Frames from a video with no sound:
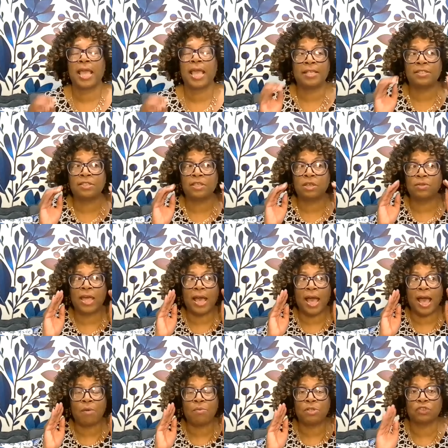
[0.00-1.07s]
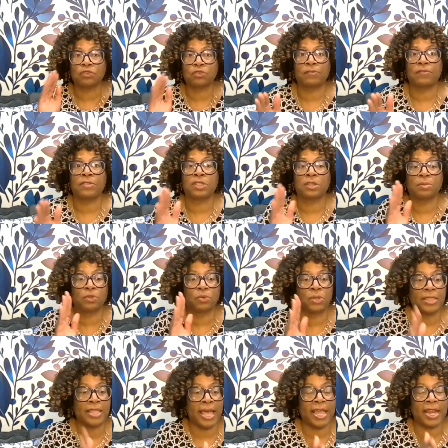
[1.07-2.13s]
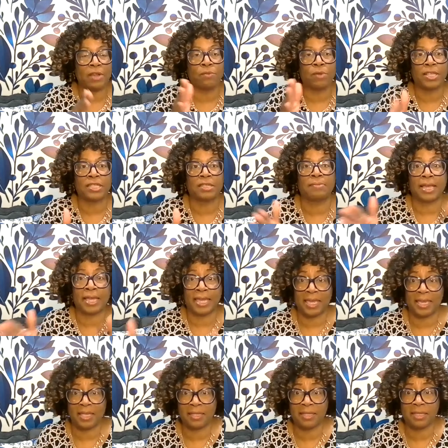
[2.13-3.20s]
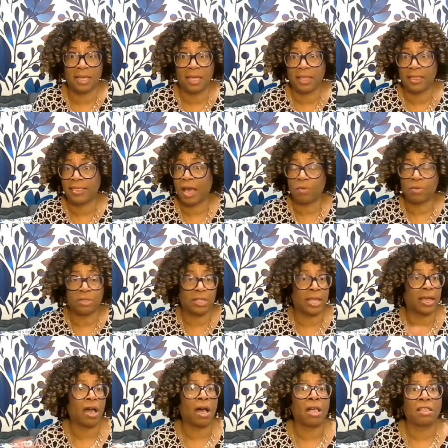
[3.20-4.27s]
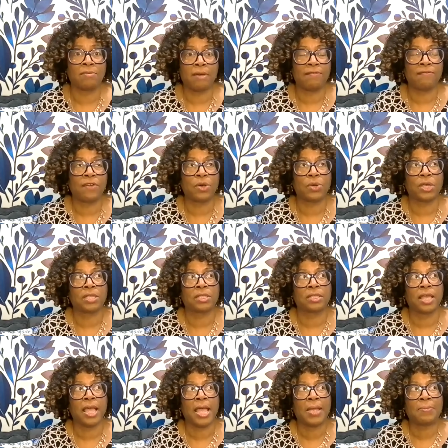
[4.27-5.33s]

And so that I was driven. So between that and raising my kids, that was like all of my focus